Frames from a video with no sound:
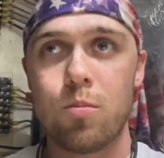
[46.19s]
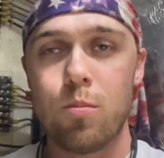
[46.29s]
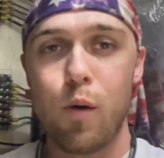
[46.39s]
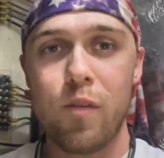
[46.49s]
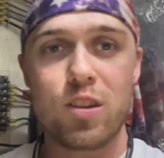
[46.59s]

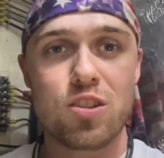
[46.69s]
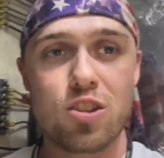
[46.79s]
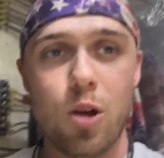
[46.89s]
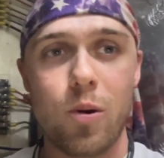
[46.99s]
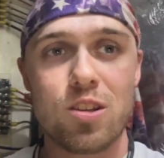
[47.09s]
moving
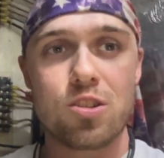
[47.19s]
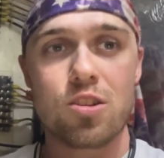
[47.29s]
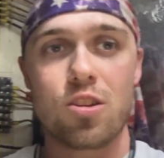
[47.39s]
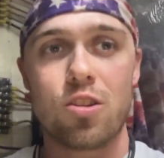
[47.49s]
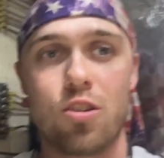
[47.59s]
slow
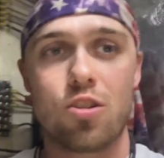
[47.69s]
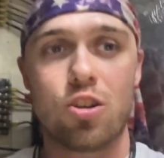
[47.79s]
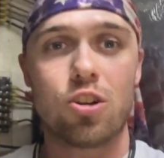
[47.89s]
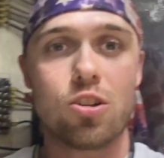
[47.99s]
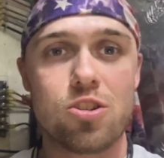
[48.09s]
as
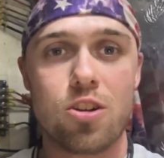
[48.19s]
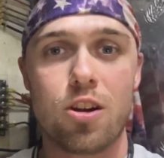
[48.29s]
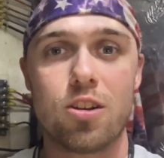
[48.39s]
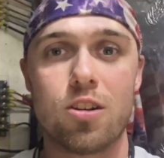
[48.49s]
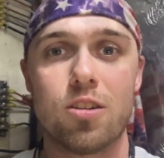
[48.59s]
turtles
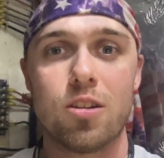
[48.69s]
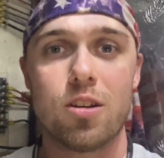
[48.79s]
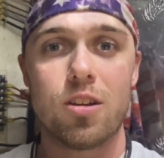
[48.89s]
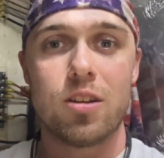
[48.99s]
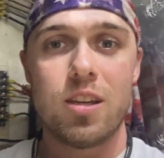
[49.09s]
on a
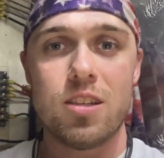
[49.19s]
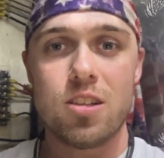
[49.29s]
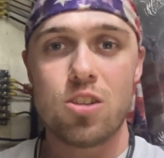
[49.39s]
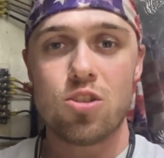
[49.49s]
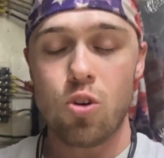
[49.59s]

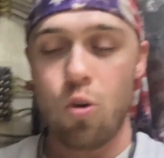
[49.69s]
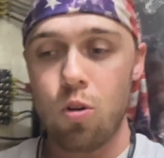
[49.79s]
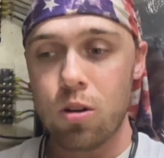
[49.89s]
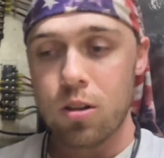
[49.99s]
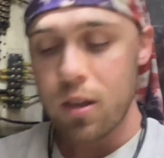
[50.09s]
easy stroll,